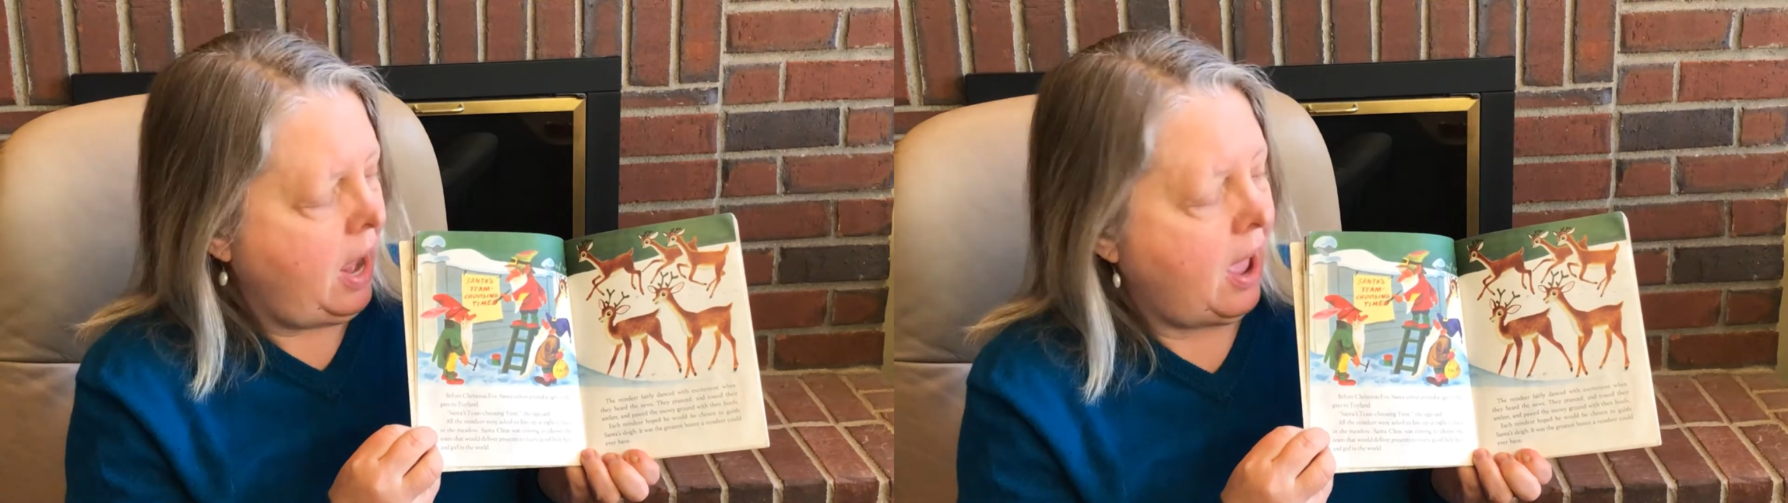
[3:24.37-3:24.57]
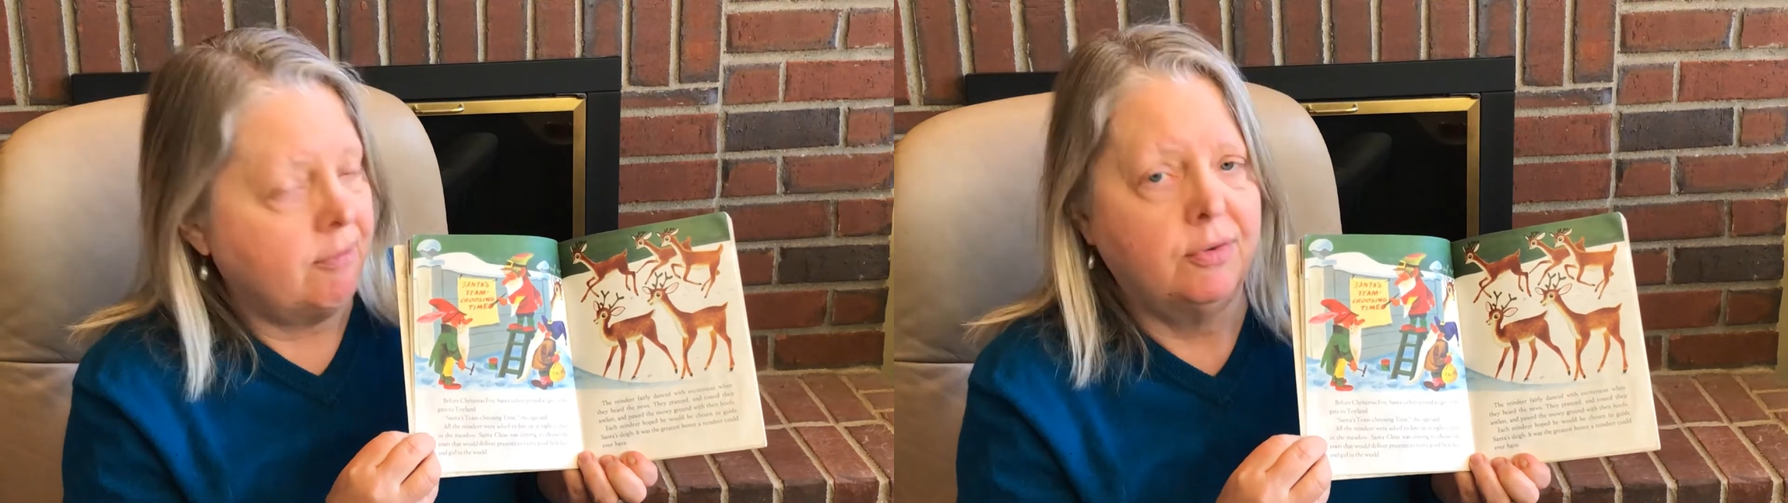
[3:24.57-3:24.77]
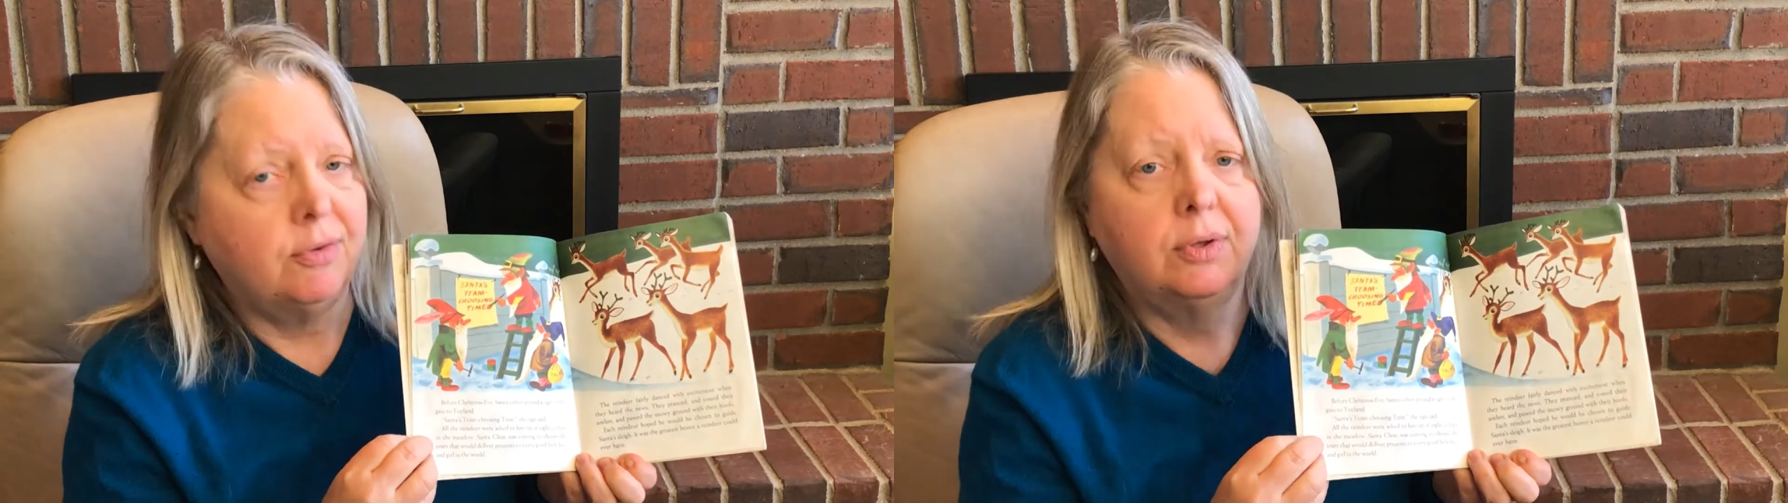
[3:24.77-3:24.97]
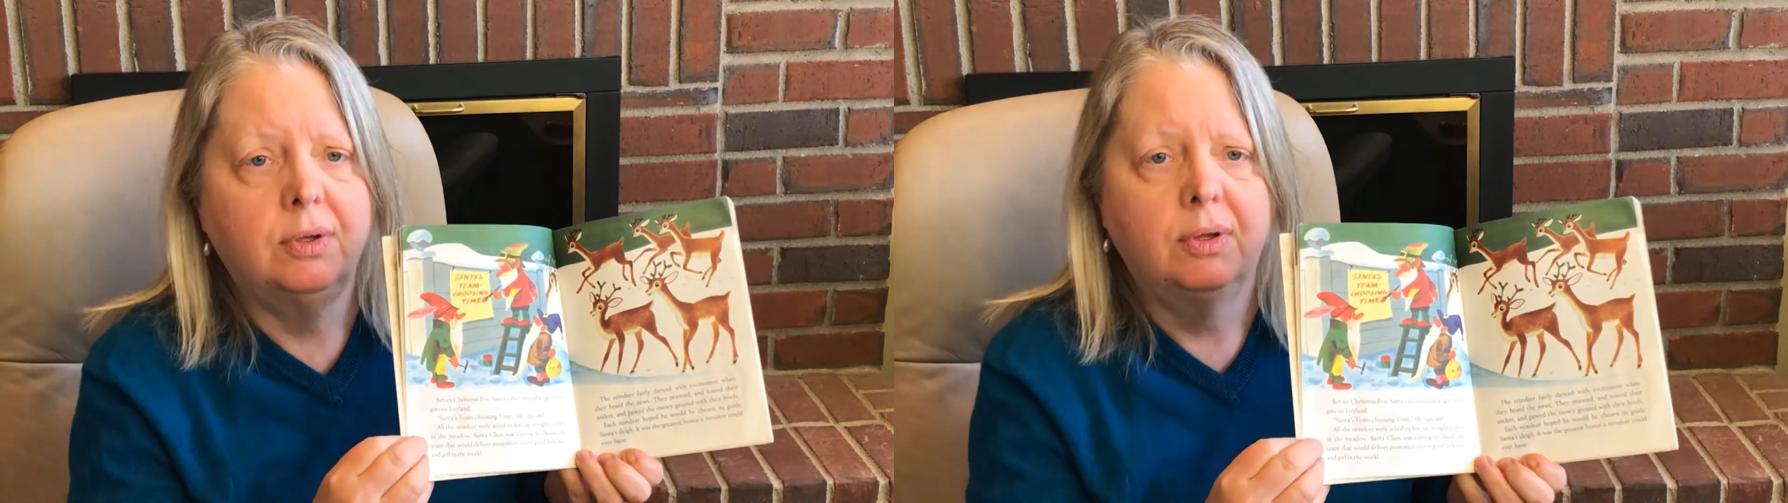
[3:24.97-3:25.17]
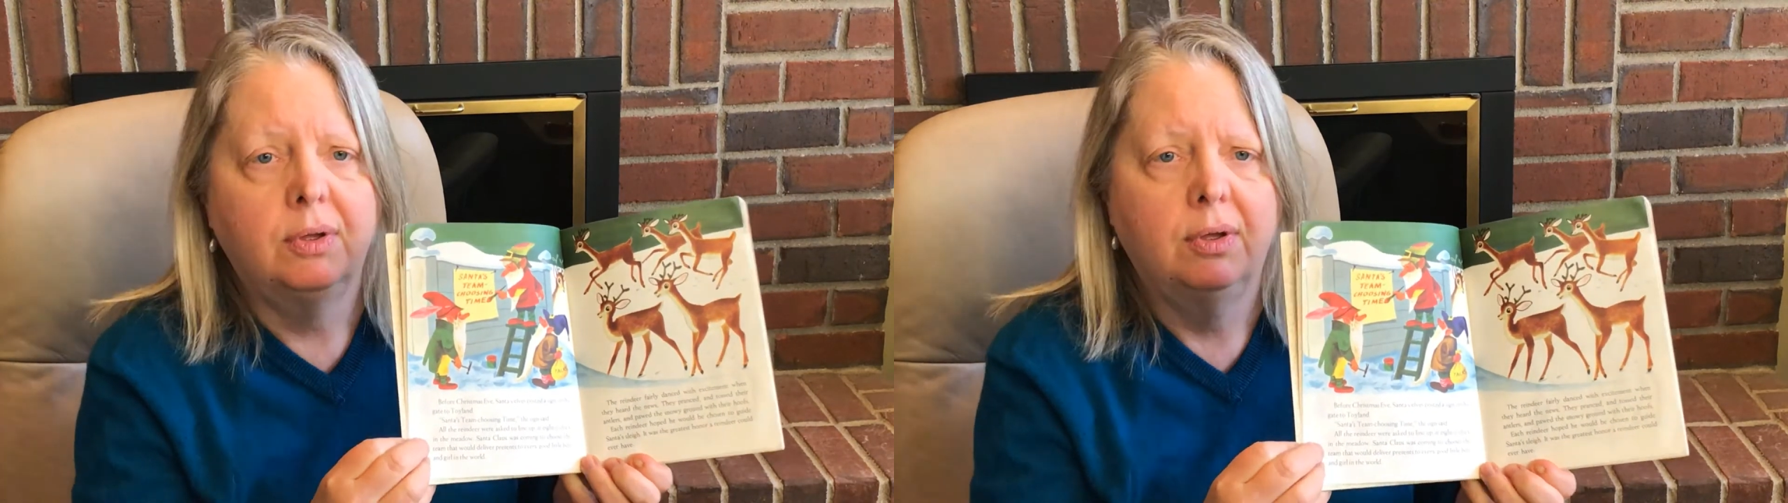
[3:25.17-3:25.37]
have.
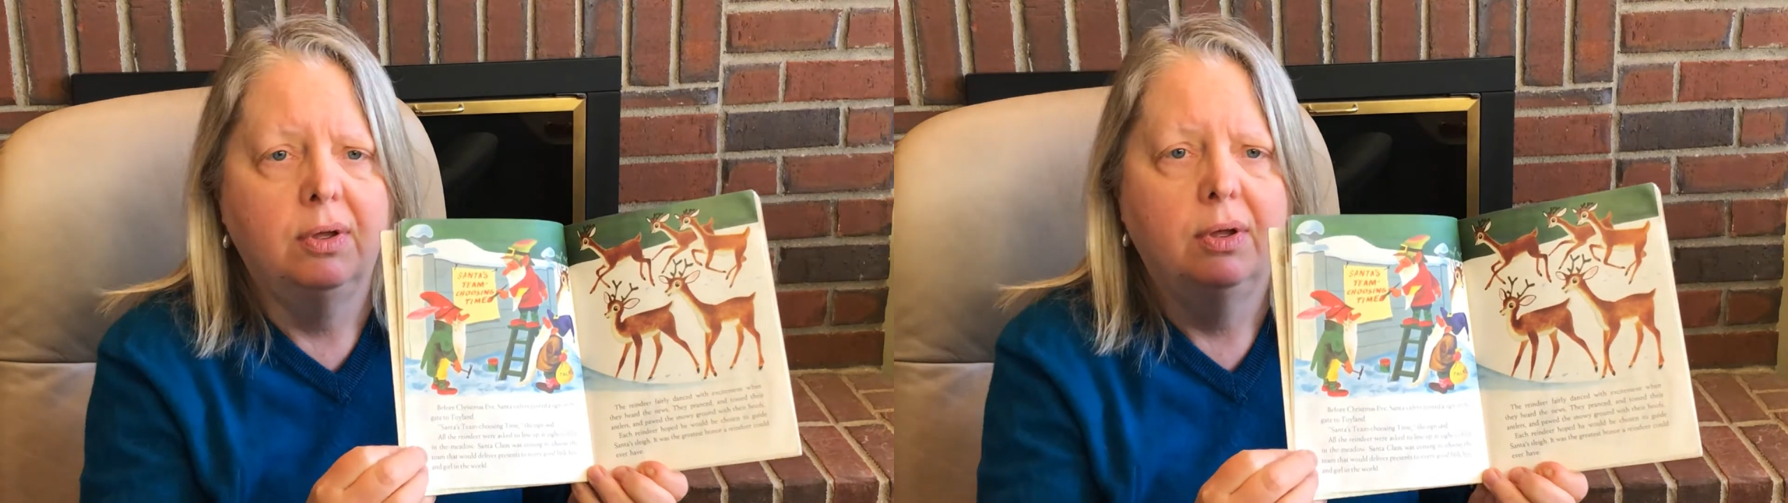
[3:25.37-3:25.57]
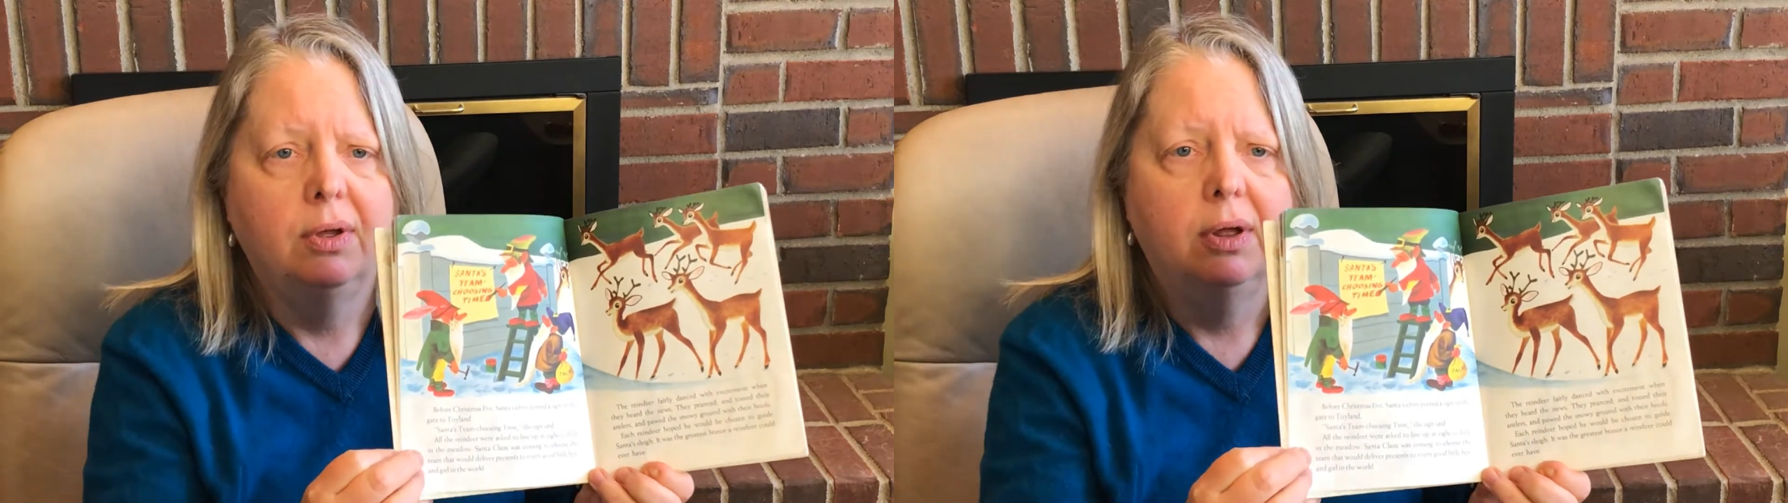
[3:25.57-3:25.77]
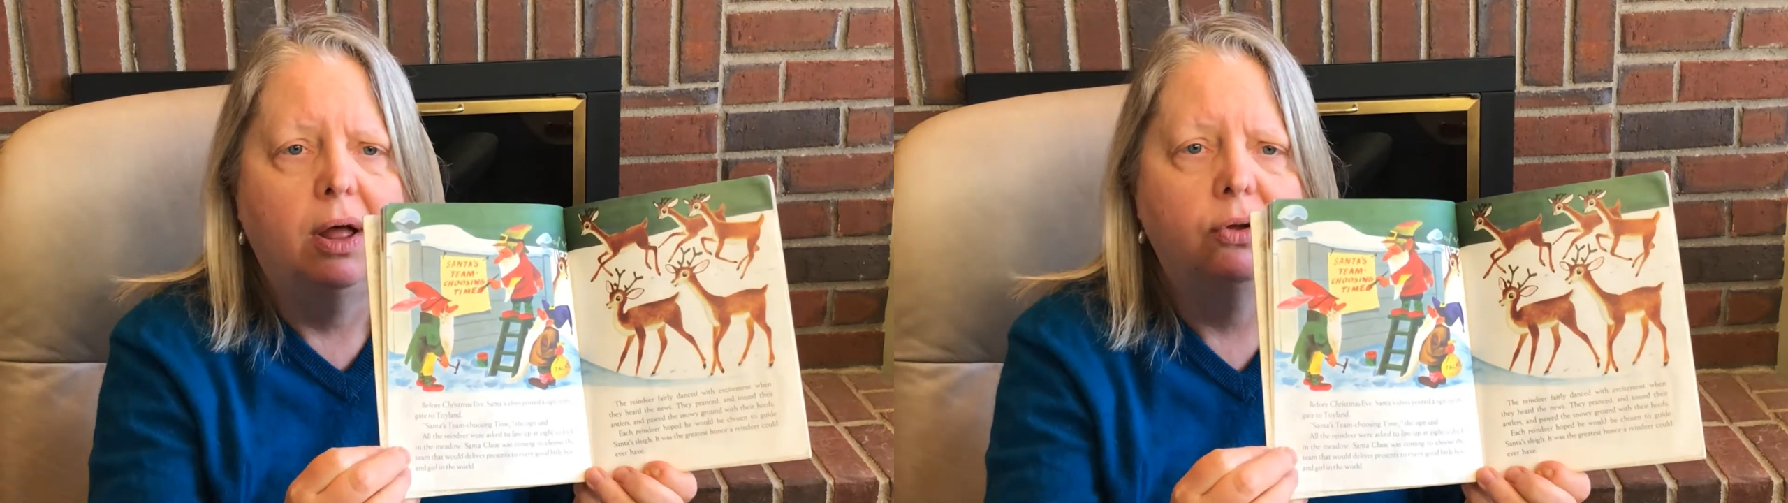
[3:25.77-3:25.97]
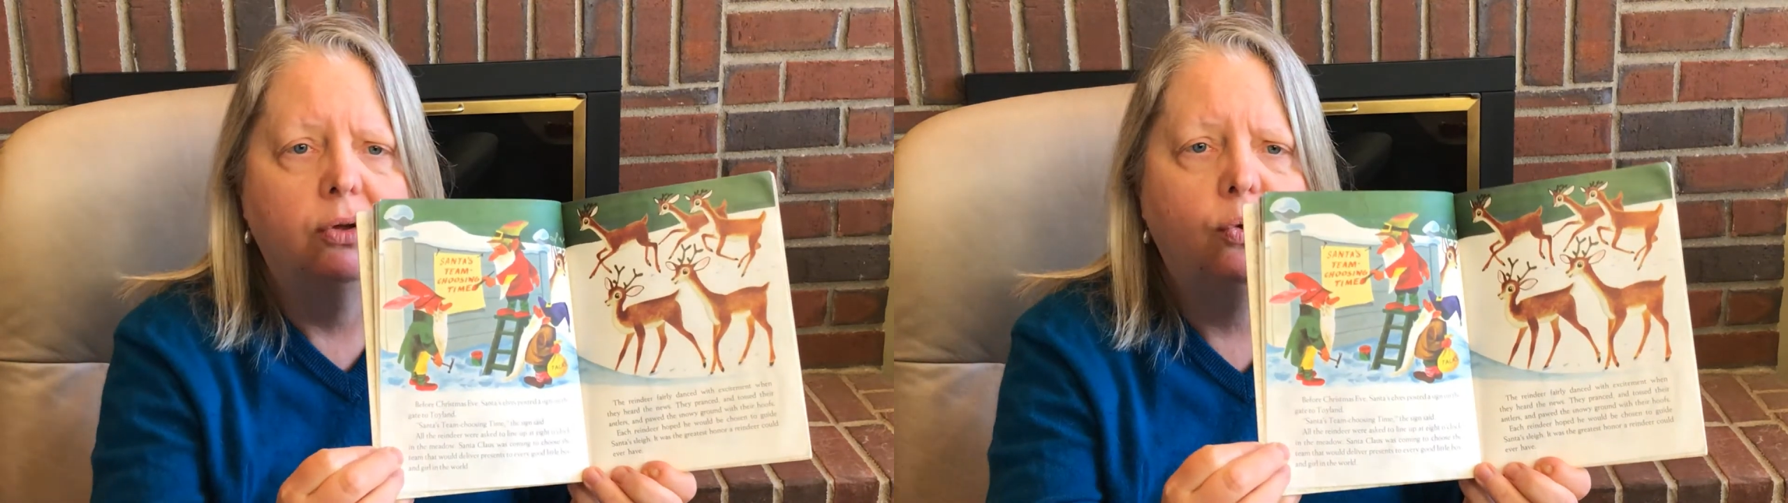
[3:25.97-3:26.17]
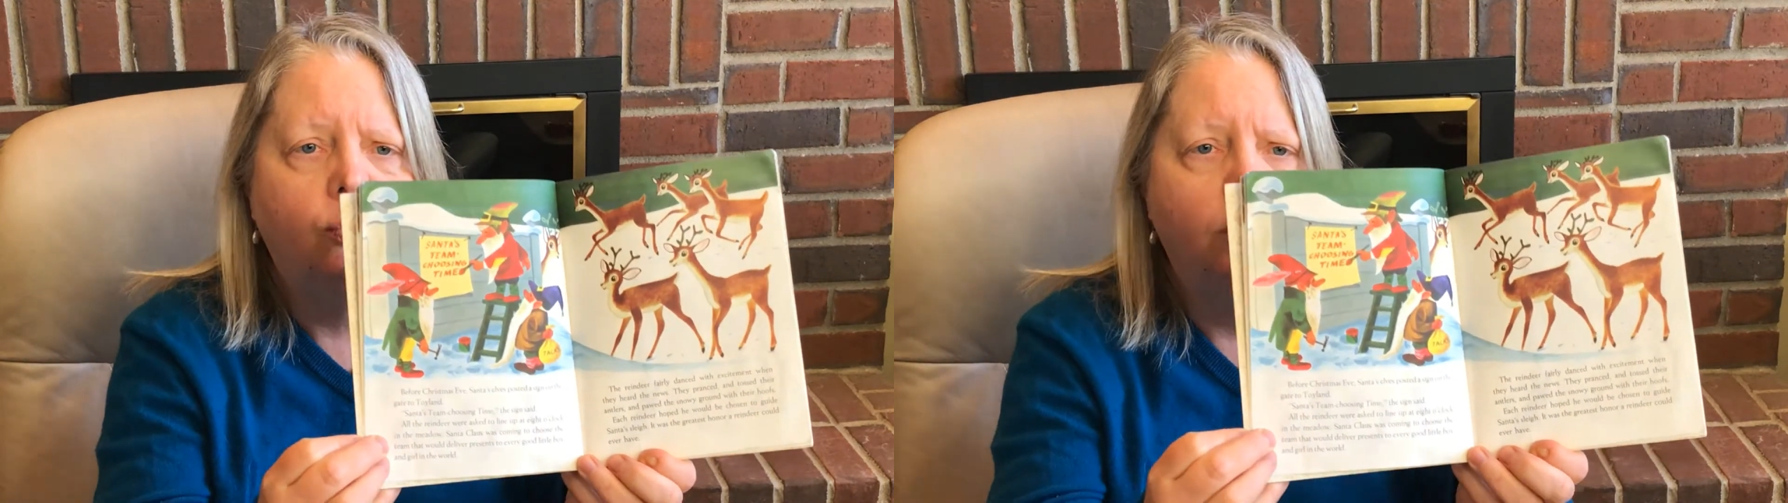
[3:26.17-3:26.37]
I'll
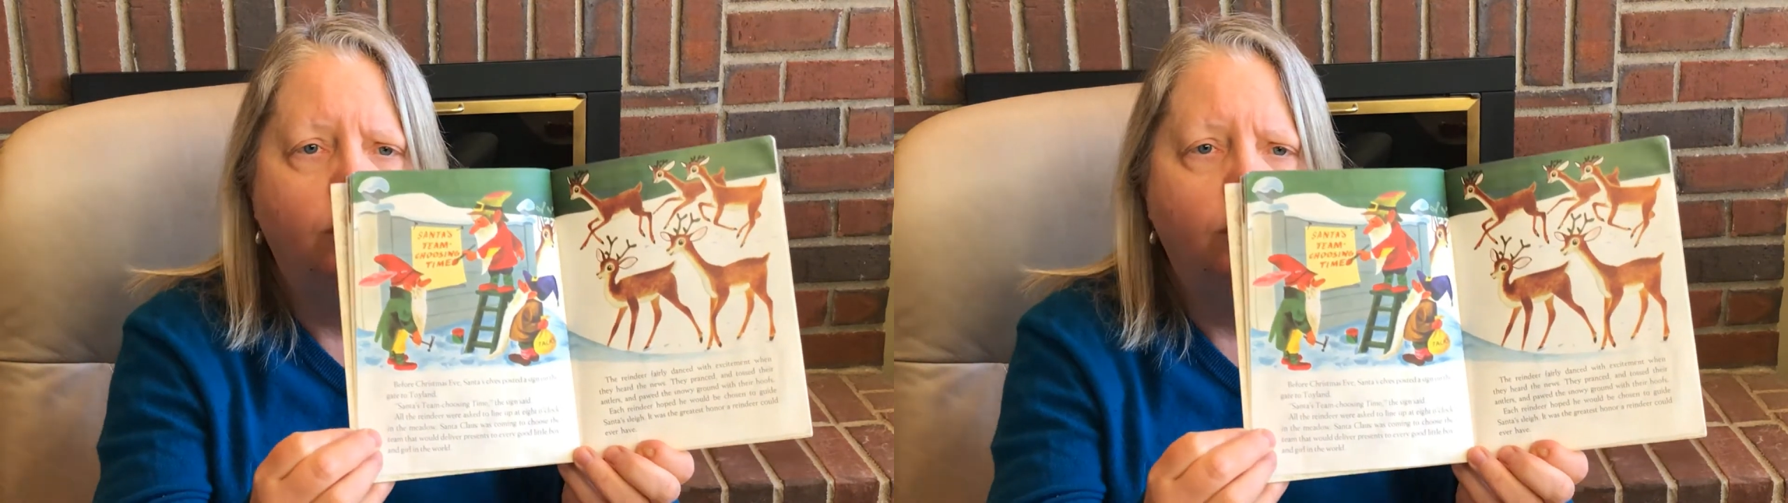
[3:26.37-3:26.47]
hold